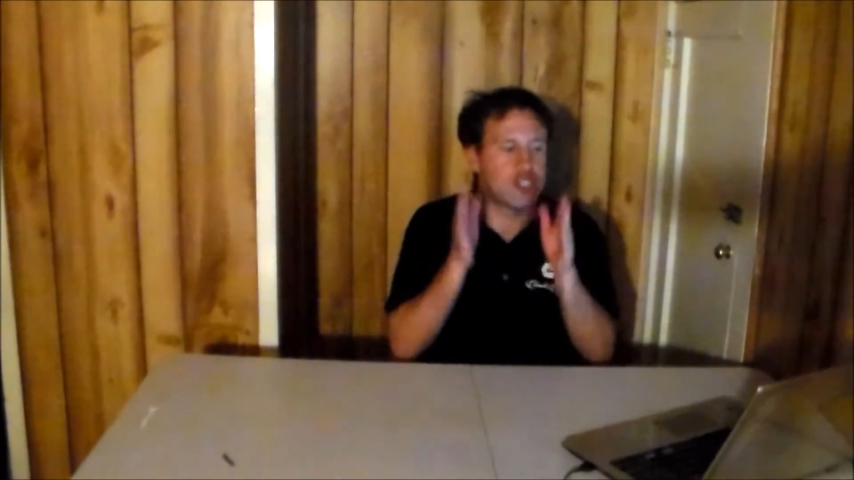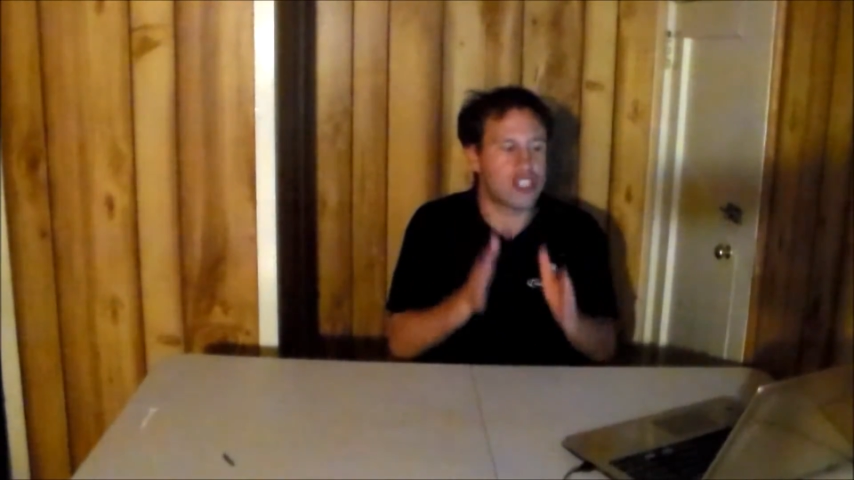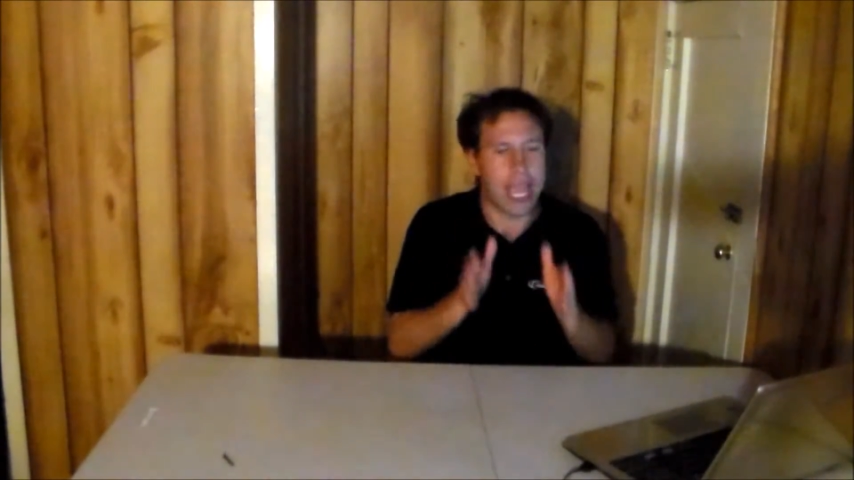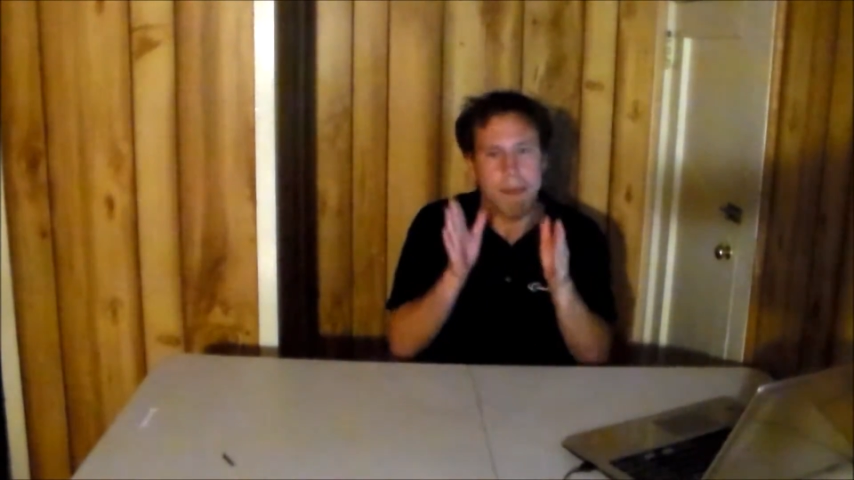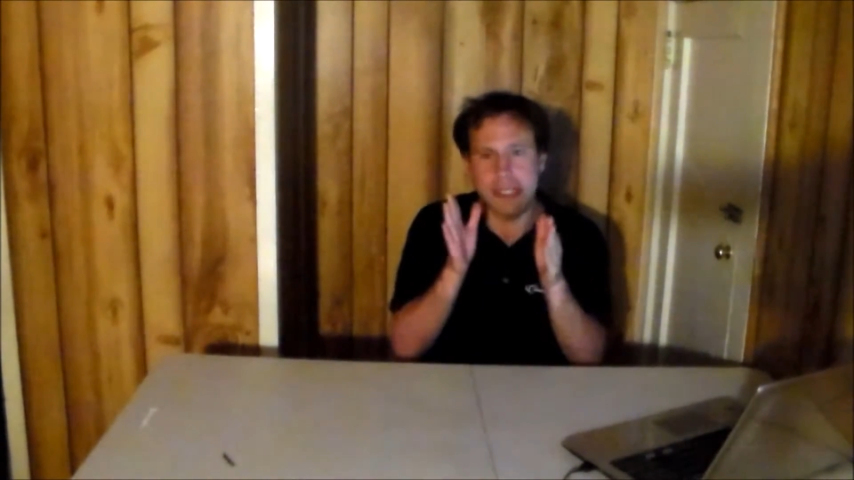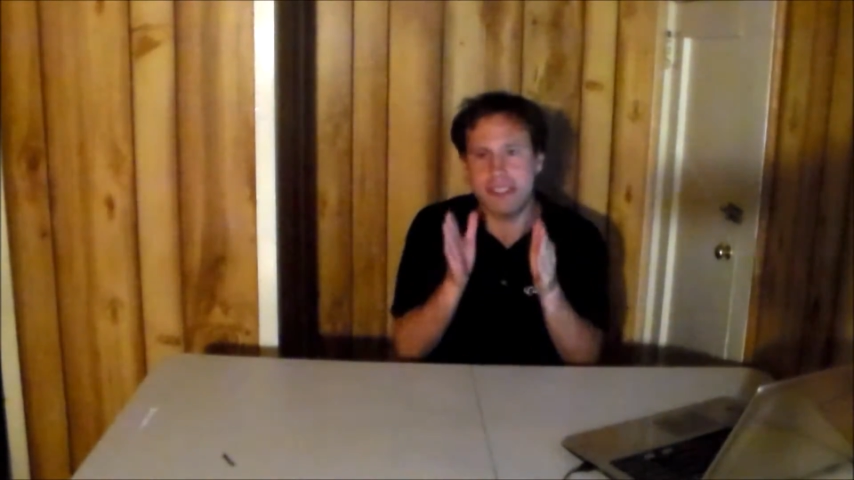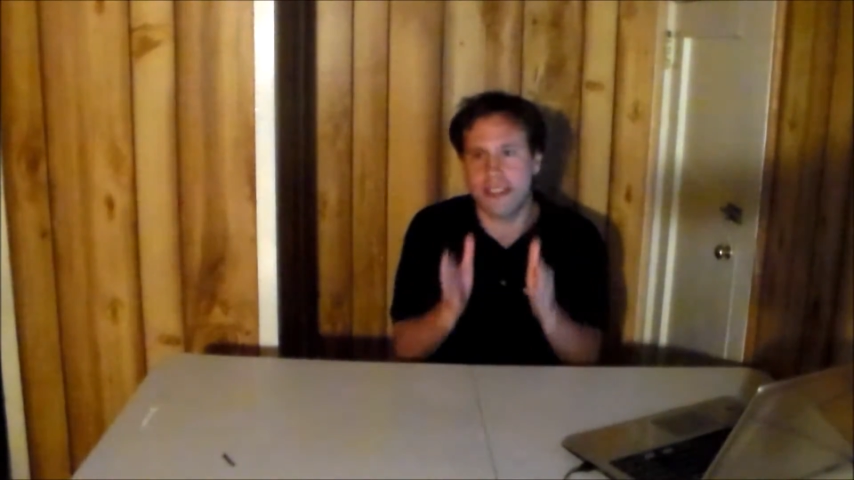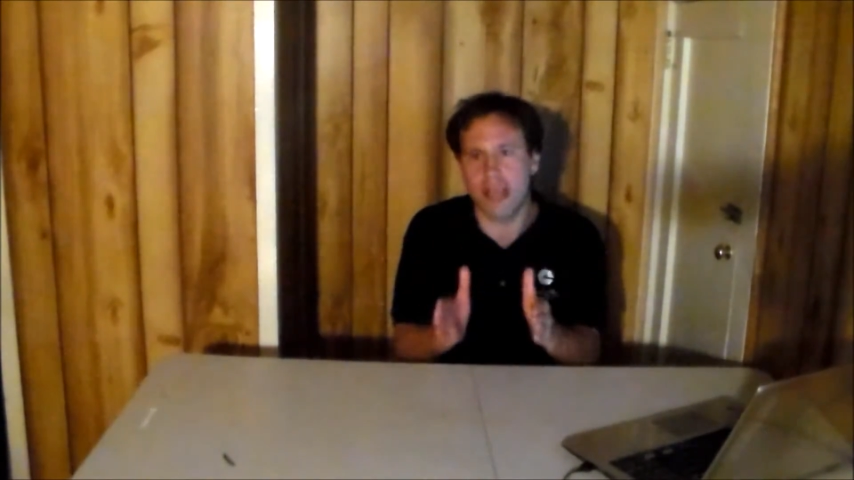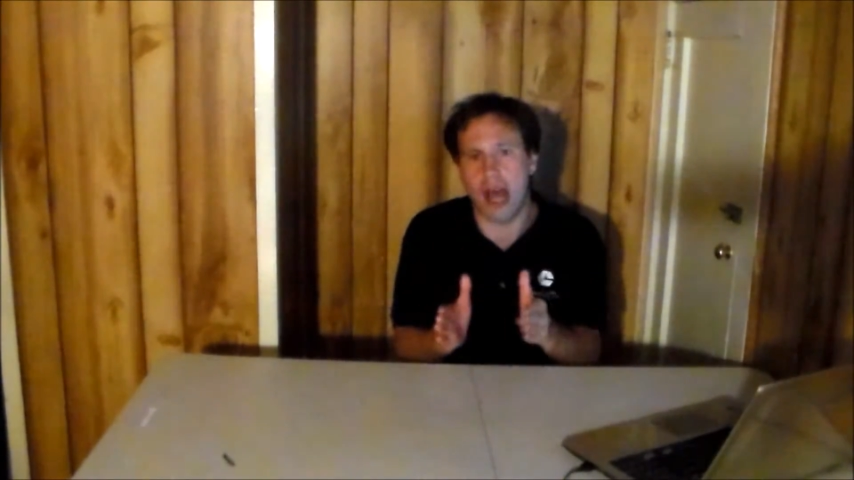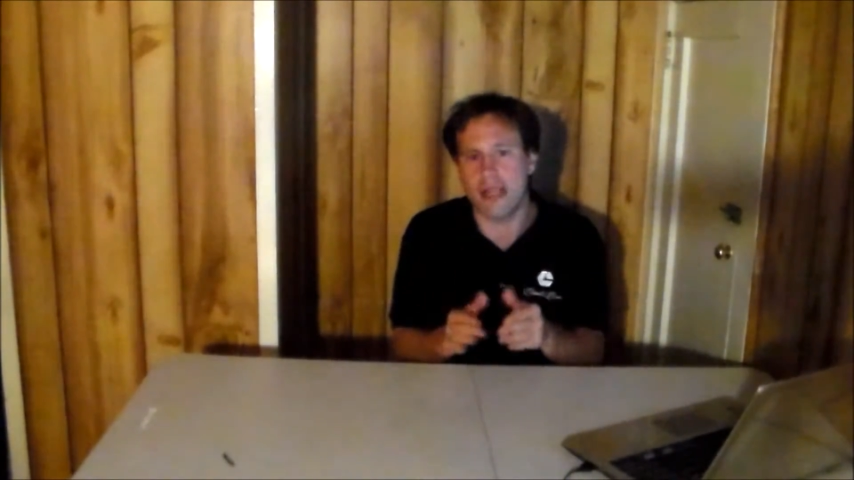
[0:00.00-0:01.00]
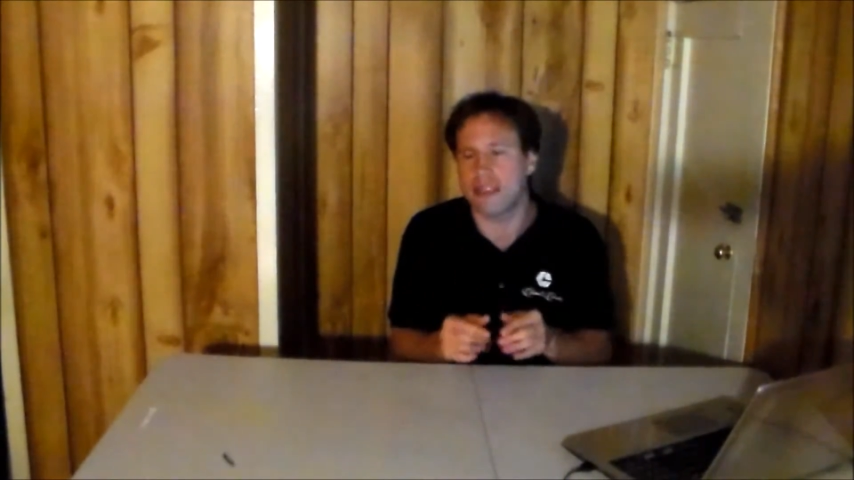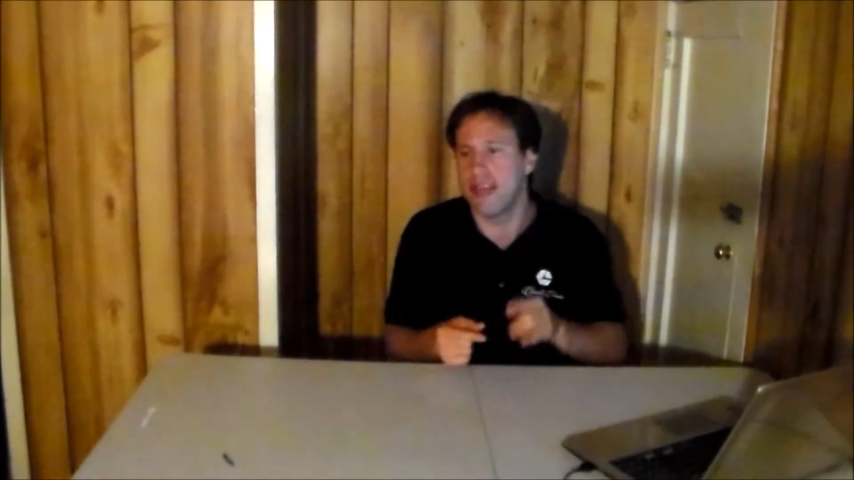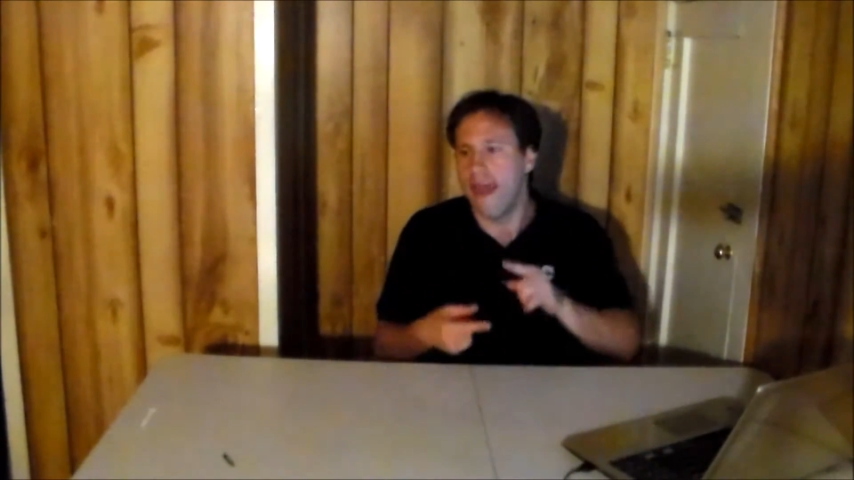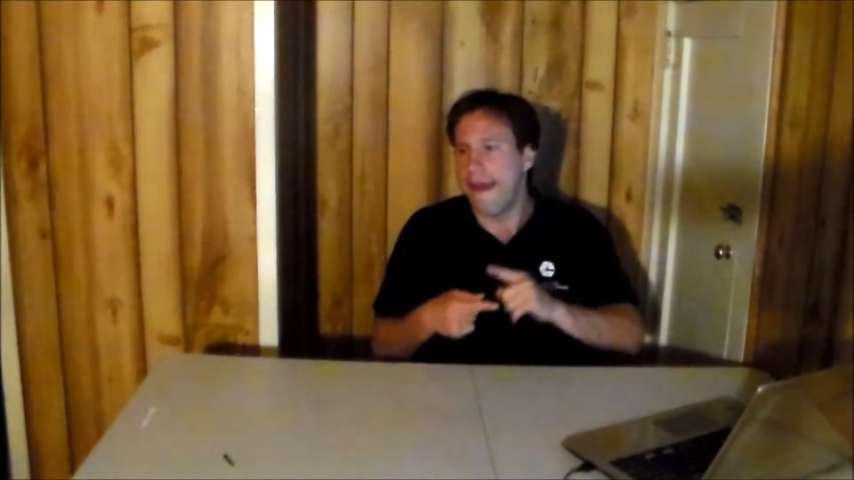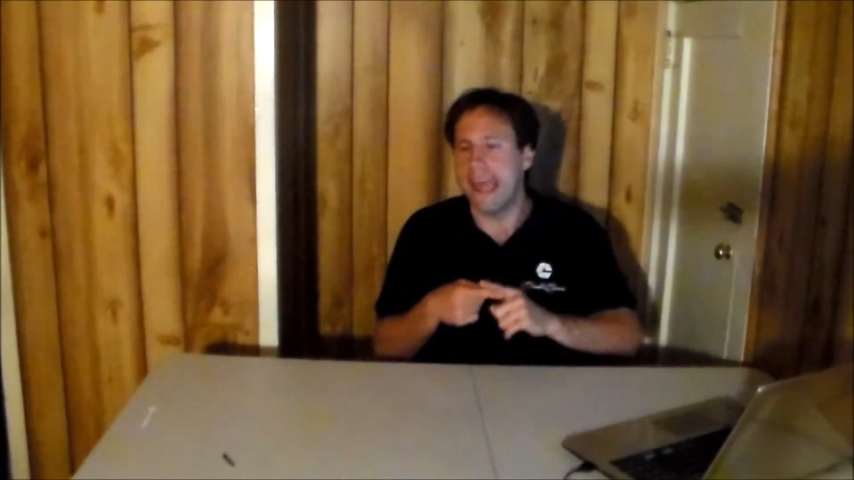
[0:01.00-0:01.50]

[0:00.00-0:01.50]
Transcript: Sheamus sucks.